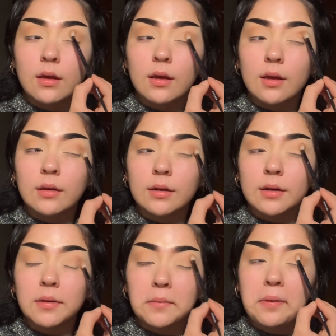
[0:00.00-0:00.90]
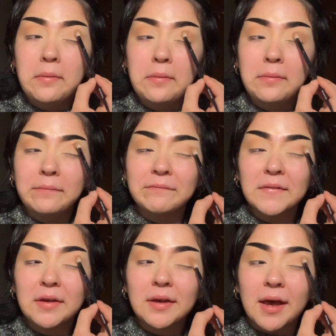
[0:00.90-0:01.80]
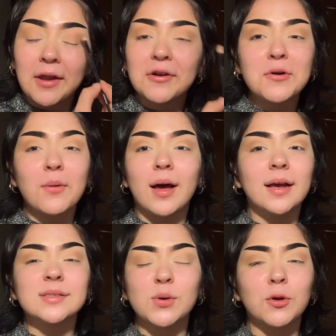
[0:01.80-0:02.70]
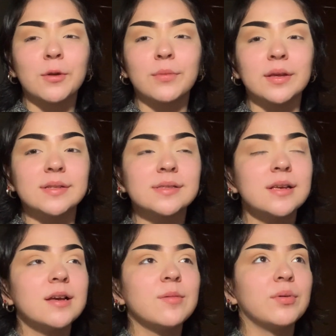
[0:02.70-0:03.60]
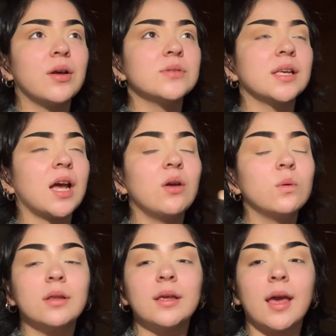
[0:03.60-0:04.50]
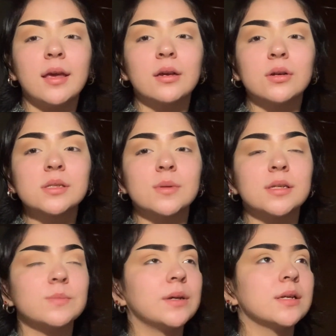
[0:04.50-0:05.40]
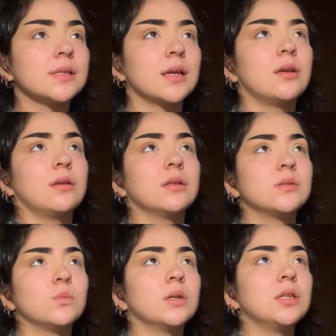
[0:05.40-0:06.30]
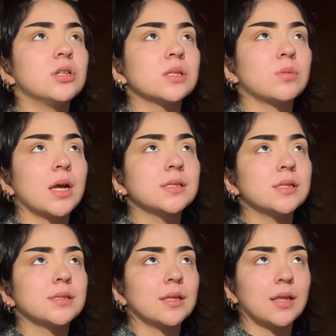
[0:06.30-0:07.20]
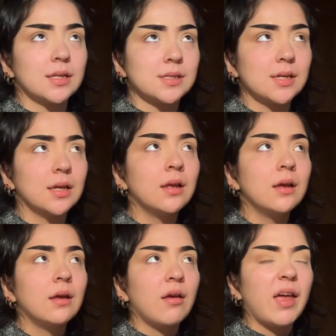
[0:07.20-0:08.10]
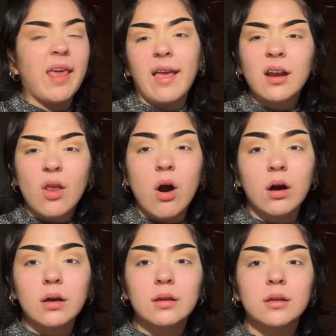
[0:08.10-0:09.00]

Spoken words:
and I don't know why I told him this, but I was like, I really hate Christmas because like it's really just presents and that's it, and eggnog,